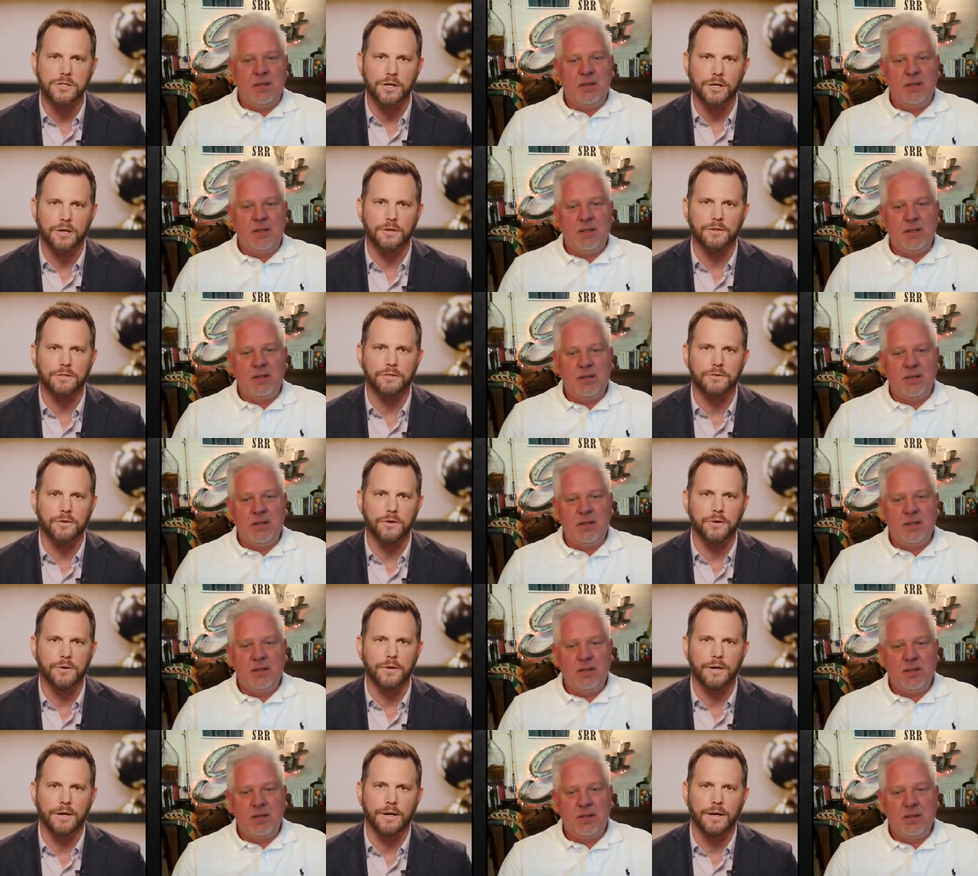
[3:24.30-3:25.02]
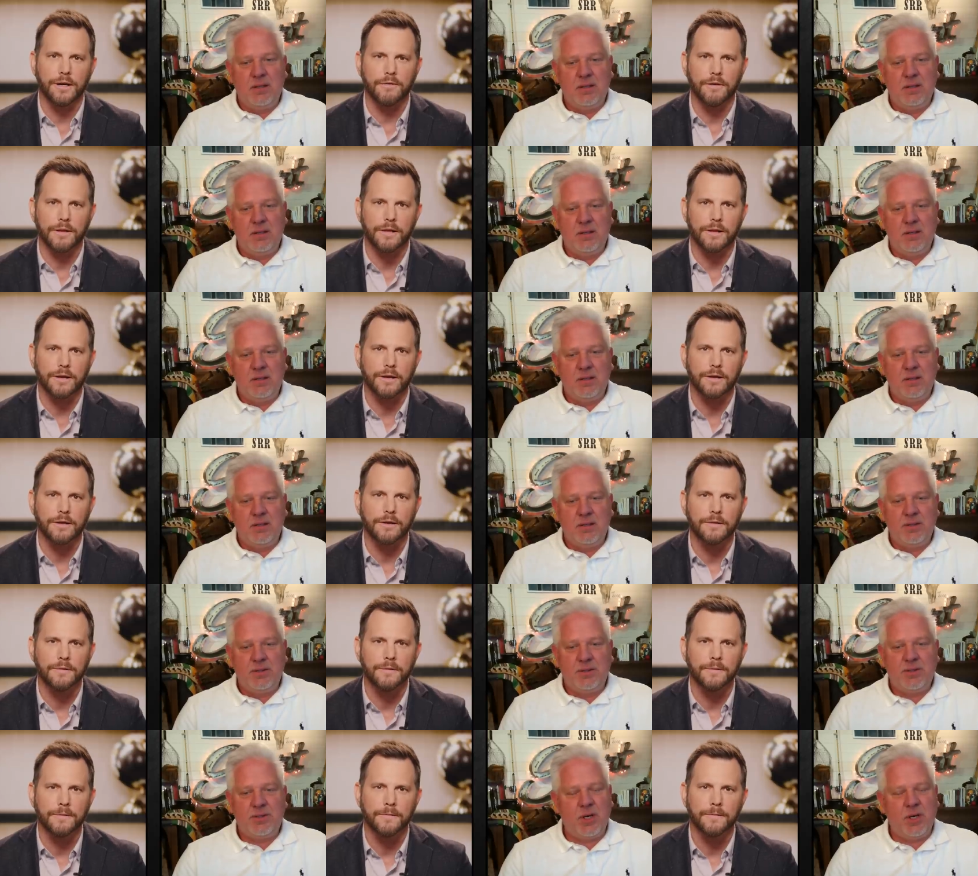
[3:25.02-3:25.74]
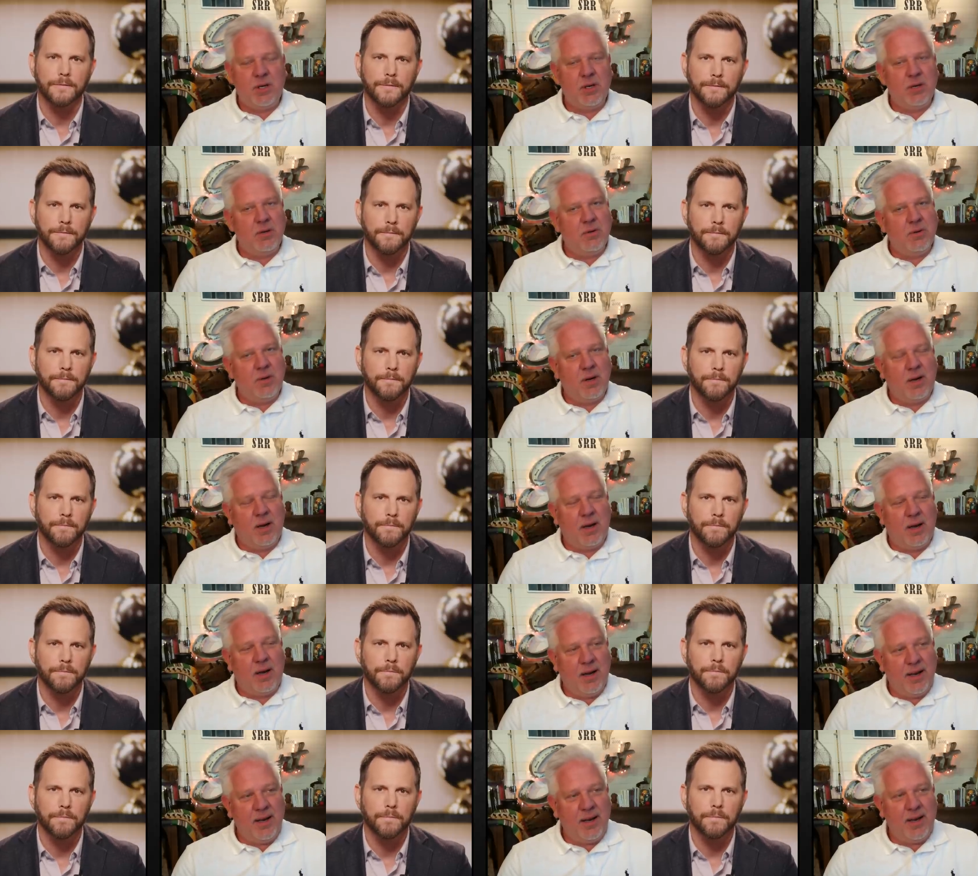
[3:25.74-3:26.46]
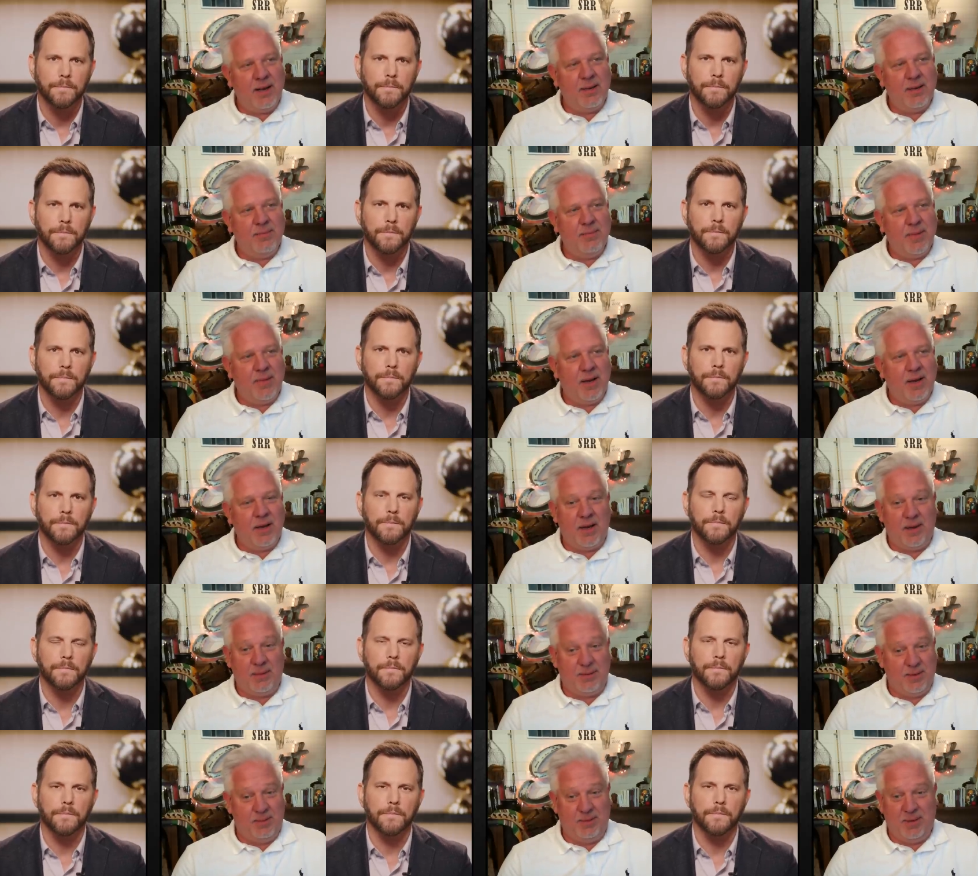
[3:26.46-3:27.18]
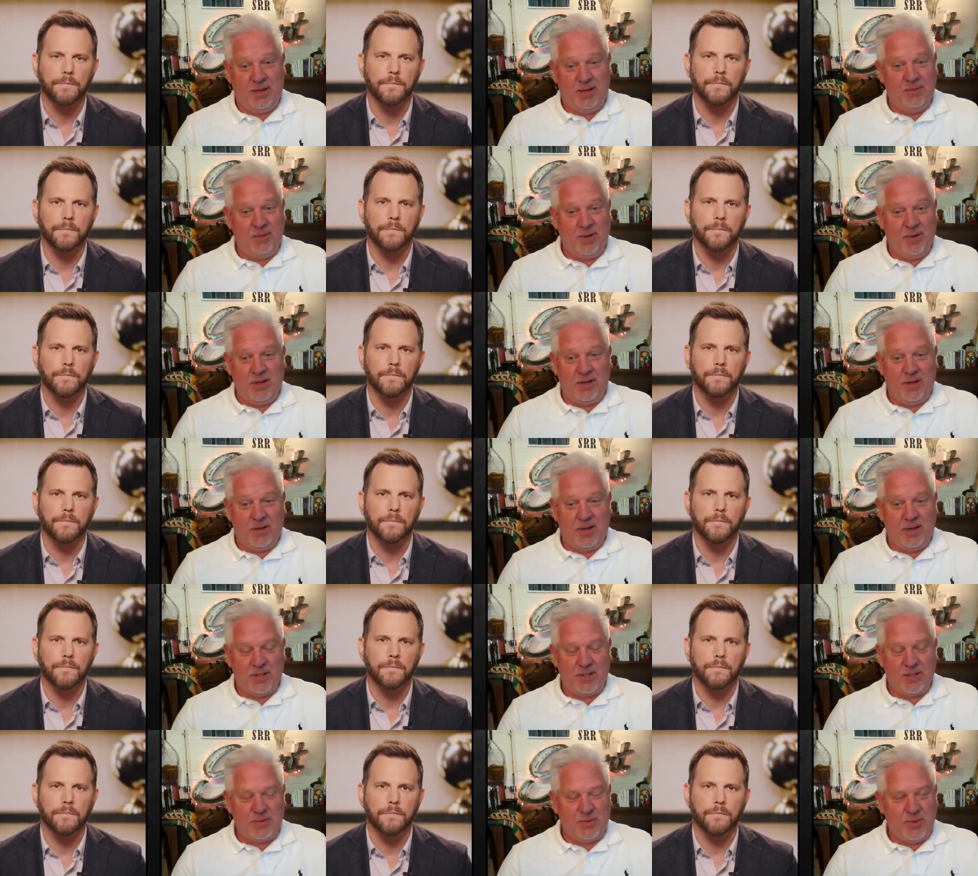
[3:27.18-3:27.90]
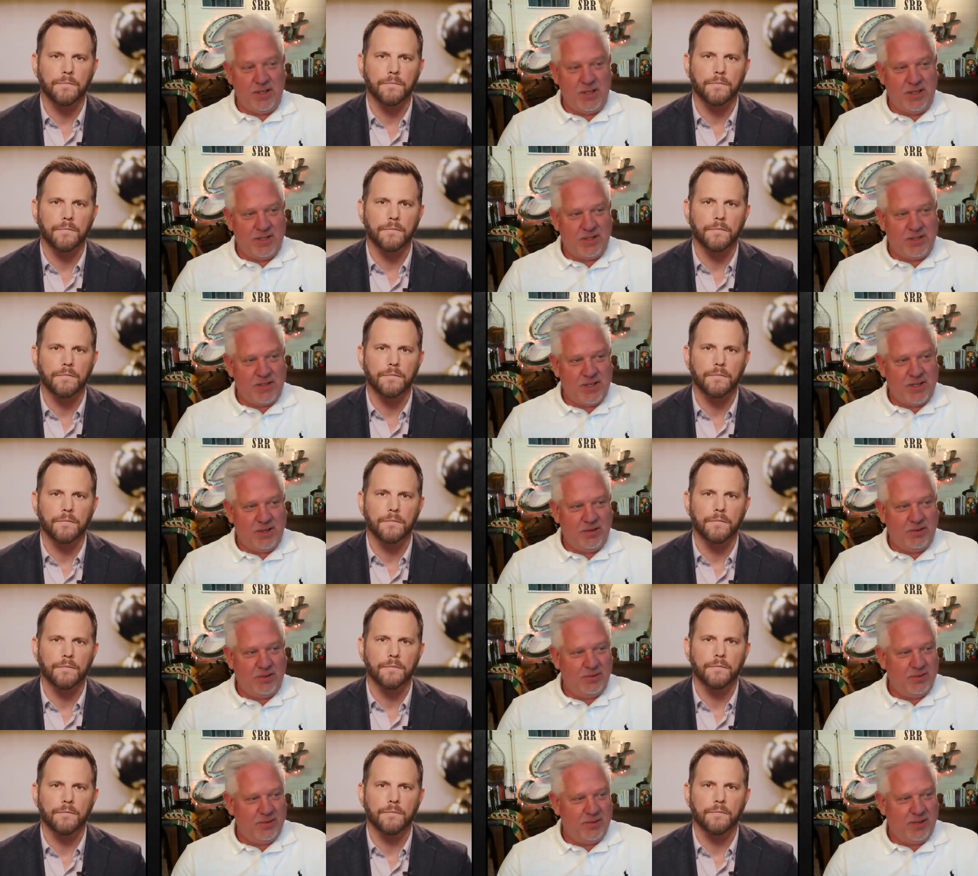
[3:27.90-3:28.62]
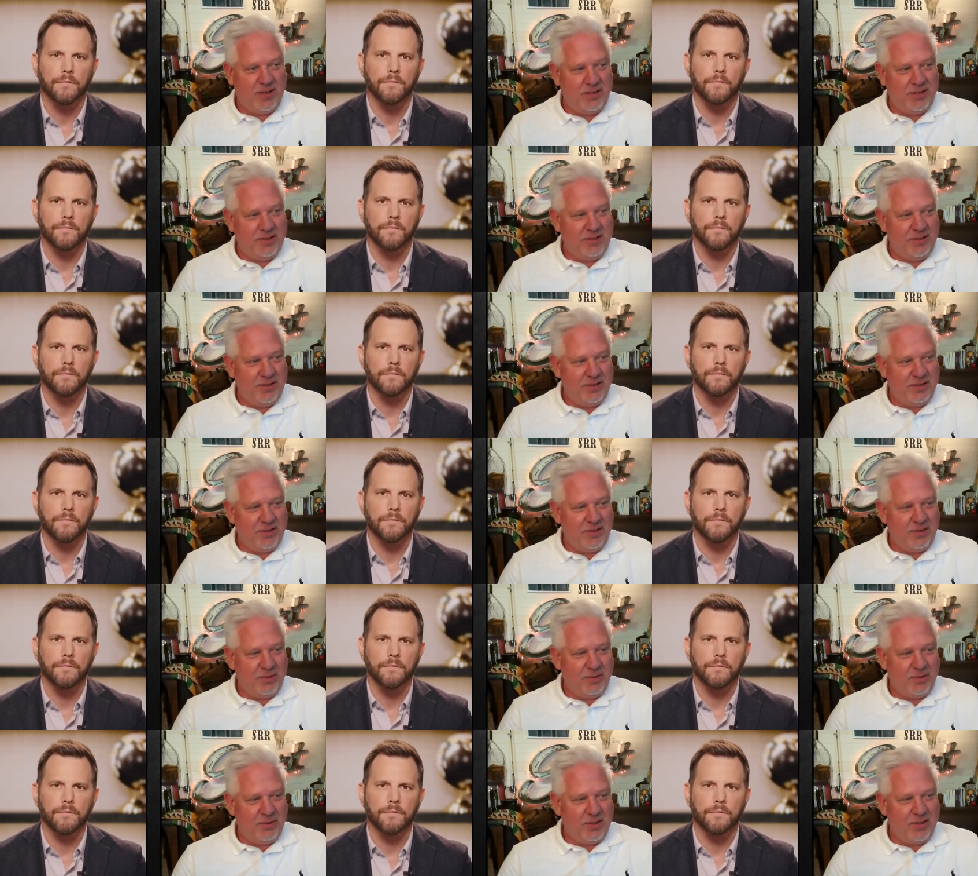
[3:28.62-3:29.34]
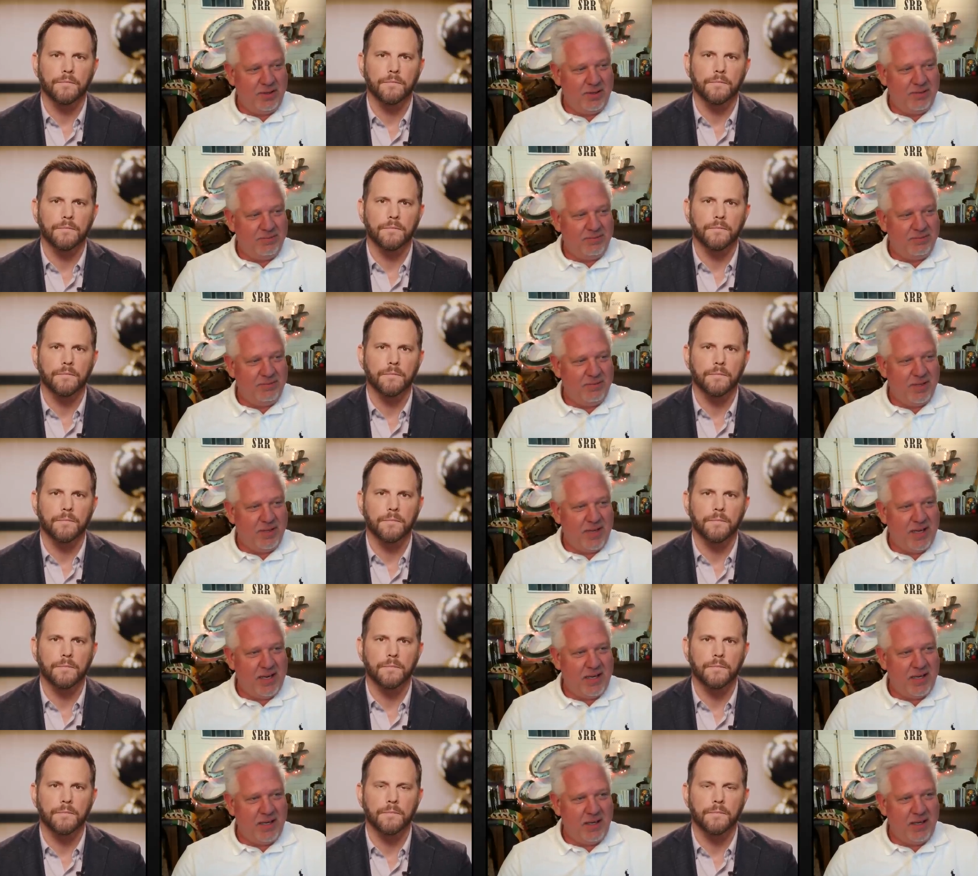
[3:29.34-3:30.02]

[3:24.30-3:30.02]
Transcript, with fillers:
Speaker 1: churn through it and everything?
Speaker 2: So I am. Uh, I'm going to be real honest with you because I don't. I, you know, I don't want to lie to